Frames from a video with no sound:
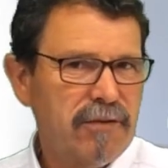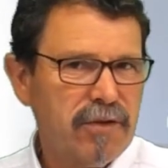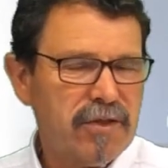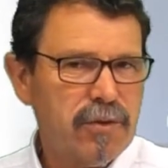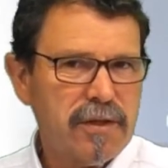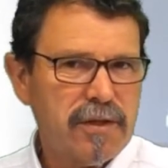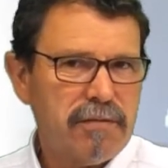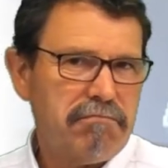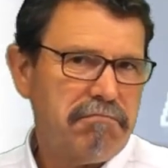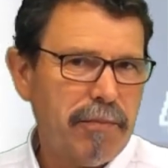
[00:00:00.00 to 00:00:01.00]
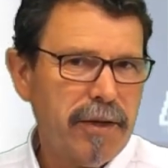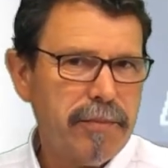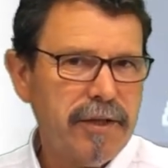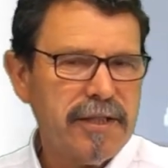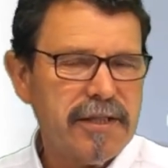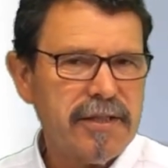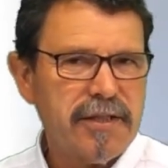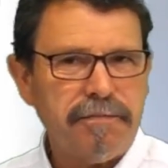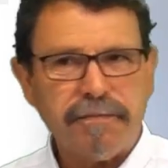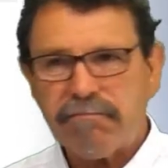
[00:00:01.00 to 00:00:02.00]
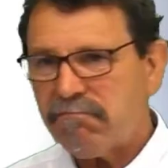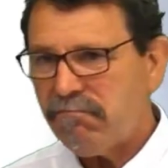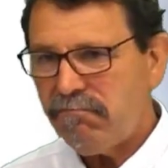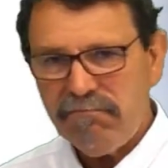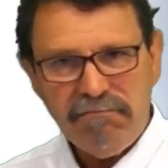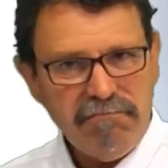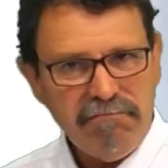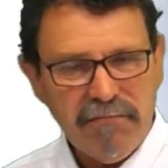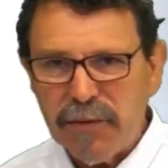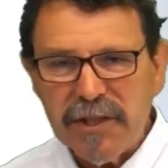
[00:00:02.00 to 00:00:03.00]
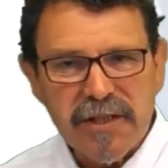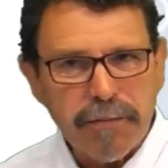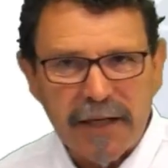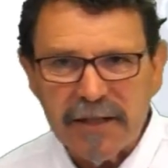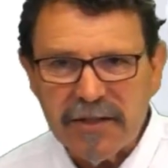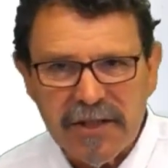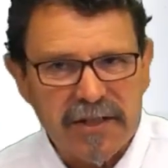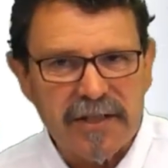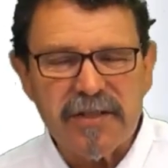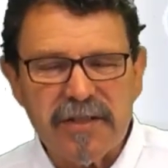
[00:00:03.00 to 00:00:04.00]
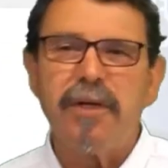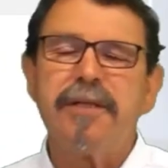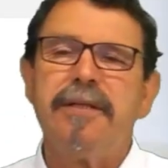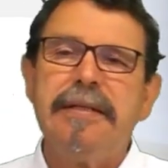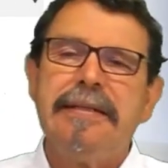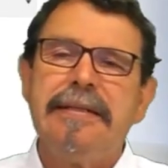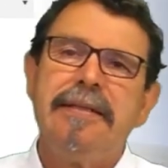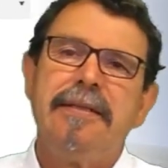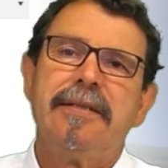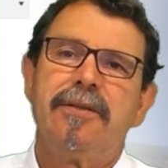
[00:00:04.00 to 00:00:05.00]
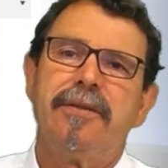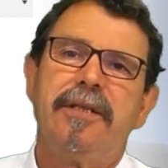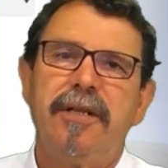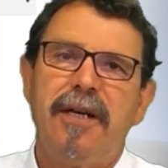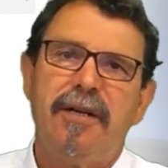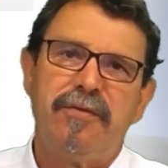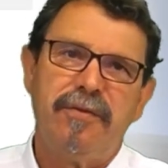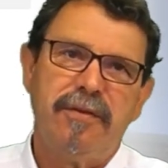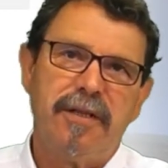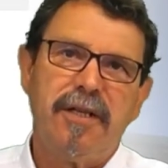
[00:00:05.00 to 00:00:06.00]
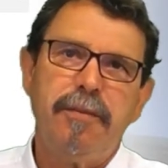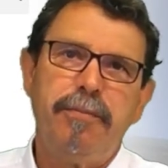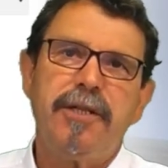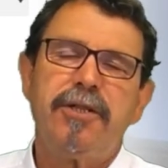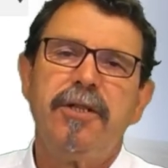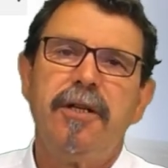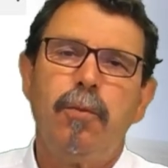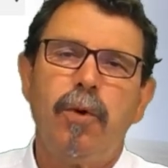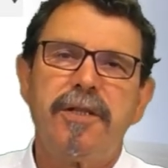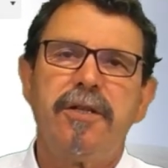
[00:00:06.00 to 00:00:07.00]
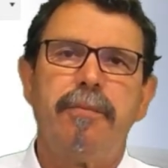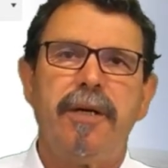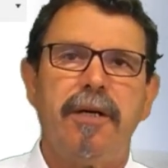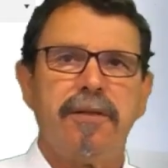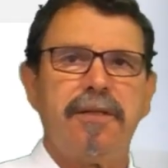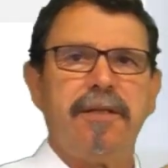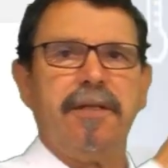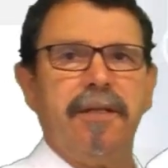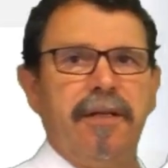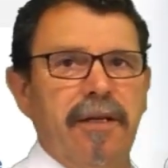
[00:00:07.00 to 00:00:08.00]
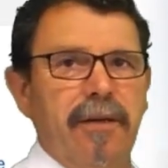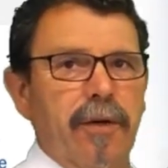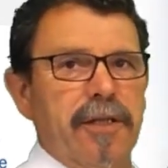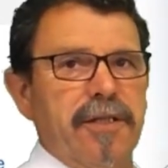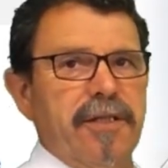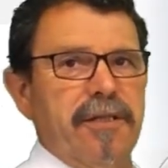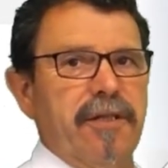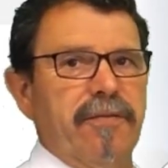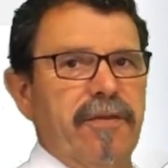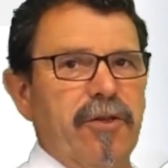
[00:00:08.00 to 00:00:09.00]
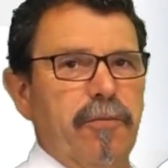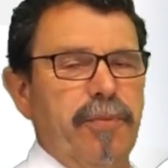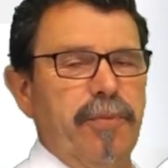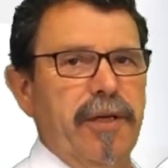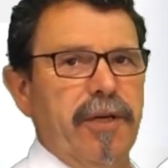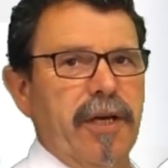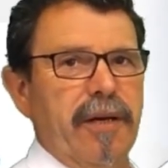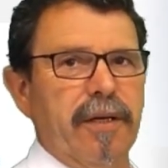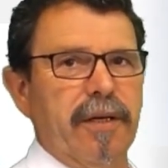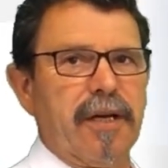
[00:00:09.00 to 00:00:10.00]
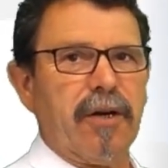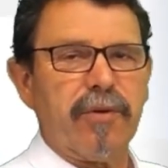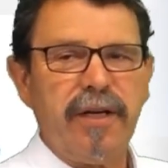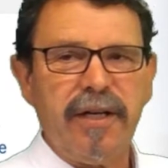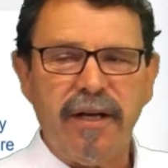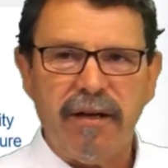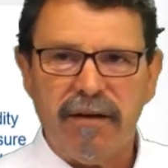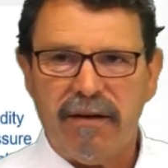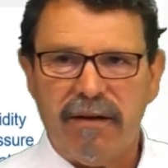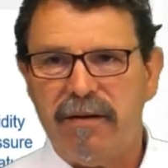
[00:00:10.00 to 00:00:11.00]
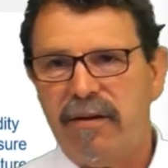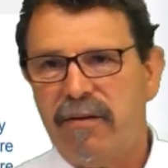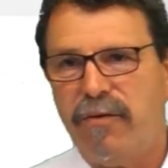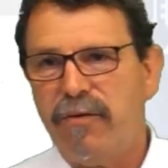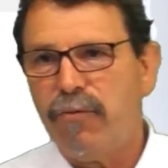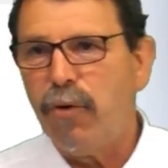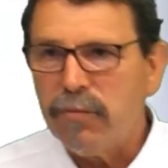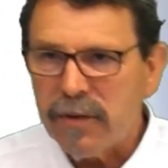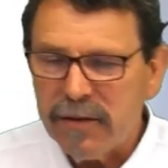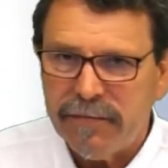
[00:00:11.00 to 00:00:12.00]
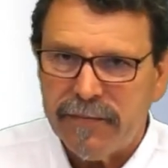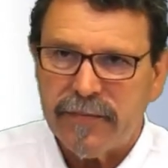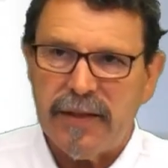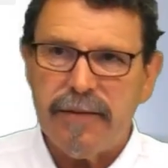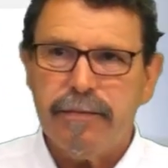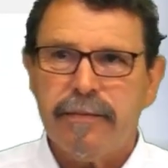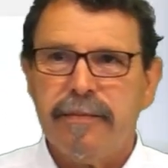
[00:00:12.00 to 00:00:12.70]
for schools, public buildings, municipalities, and so on. So then you have a clear picture, what's the about, what is the value ppm currently in the room. Yeah,